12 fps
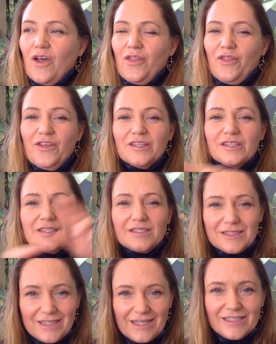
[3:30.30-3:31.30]
the
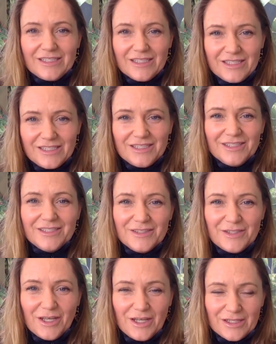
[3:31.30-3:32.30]
standard
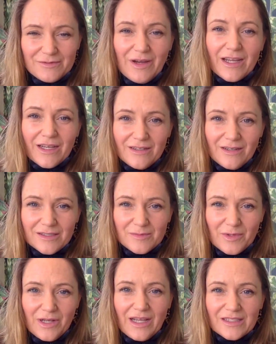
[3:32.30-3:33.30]
that is
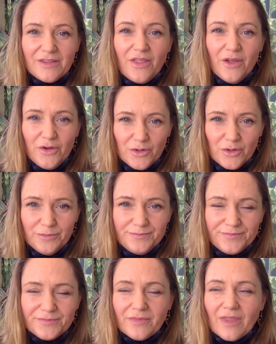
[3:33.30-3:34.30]
recognisable as the
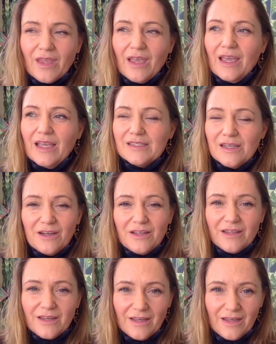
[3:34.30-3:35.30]
norm is
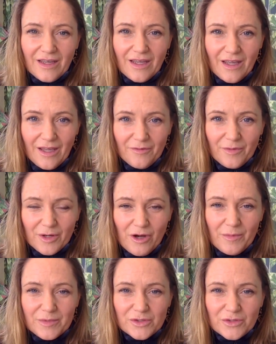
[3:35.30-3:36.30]
either in a
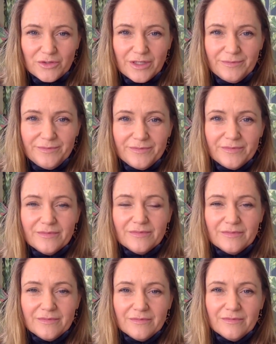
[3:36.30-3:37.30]
crematorium,
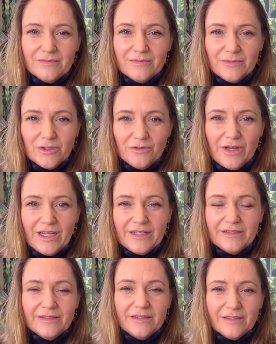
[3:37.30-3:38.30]
you're
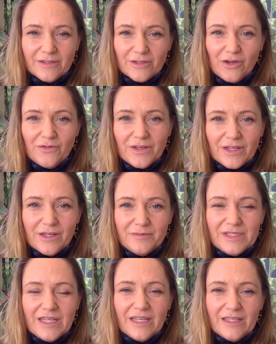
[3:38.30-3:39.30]
in, the coffin
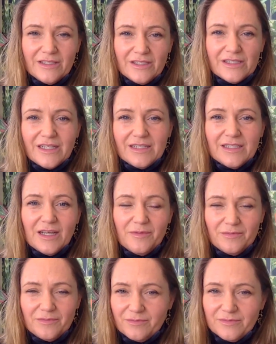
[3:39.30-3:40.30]
comes in, you stand
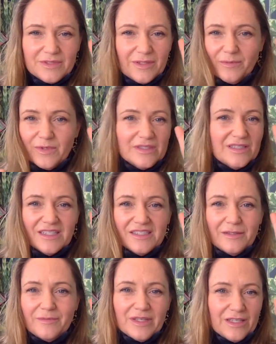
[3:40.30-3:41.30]
up, someone says
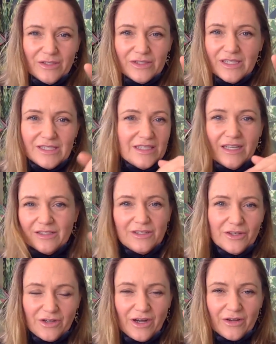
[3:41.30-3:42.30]
something, you sit down and
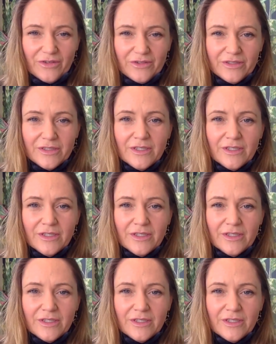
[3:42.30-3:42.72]
you crack on.